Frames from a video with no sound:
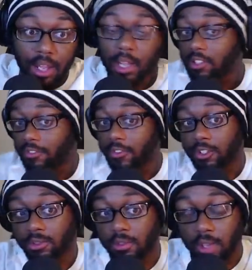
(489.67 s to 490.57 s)
That's our
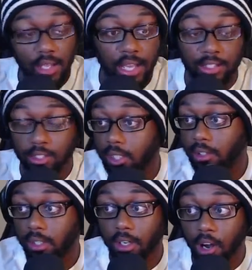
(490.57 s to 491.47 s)
first. That's
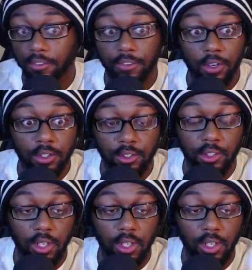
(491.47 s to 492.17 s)
literally our first